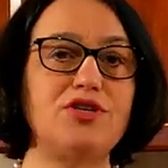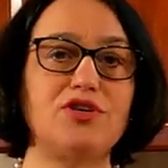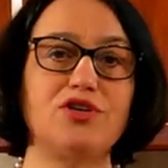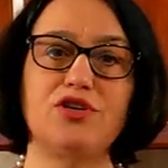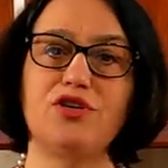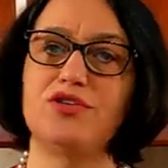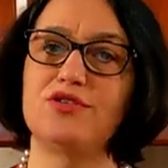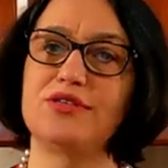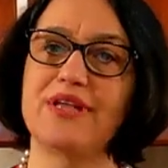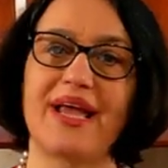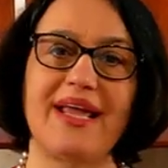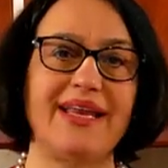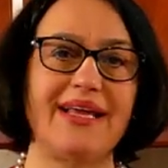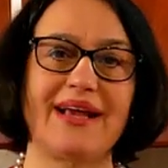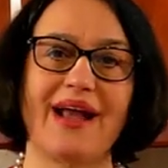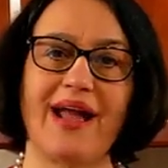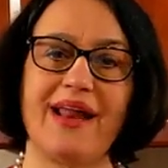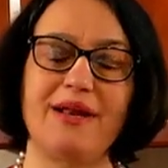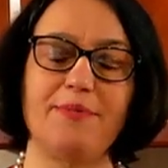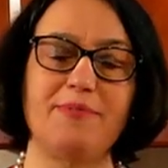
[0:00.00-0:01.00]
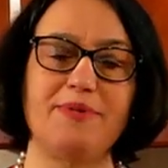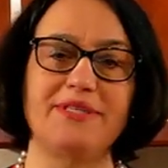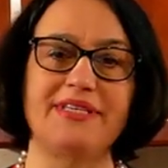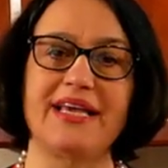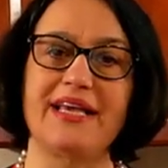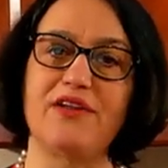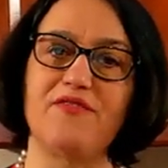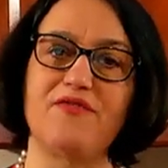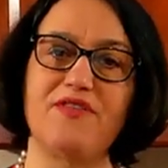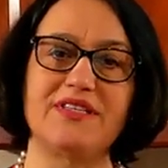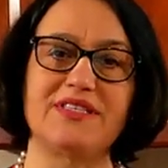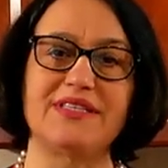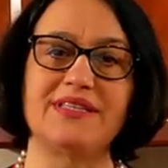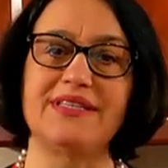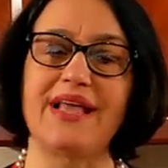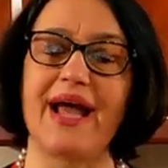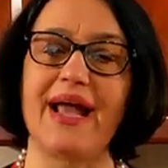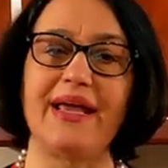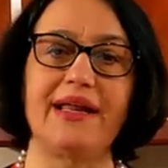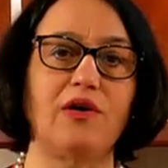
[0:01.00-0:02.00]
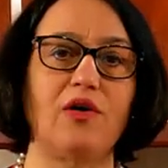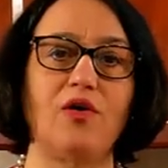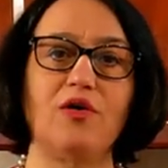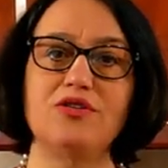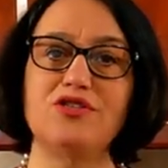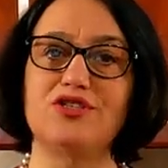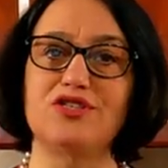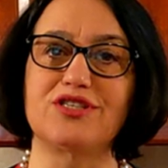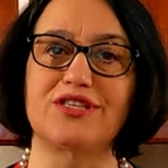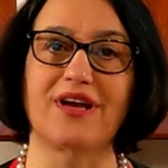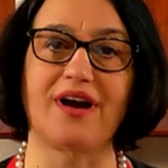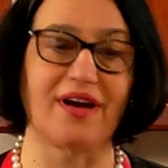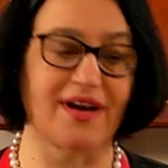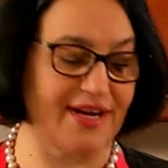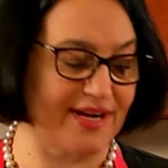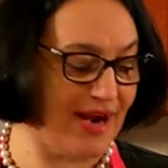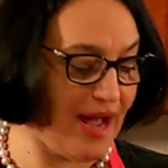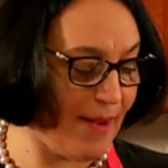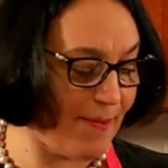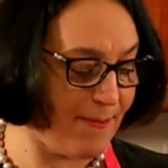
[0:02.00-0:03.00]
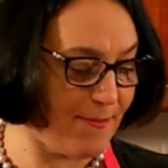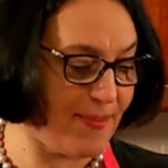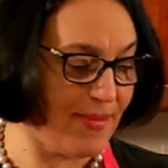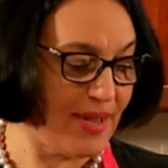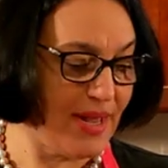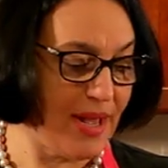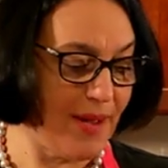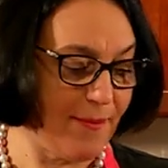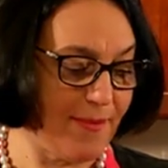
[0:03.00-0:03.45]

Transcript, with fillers: You could use any kind of potato if it's a night or just cut it up.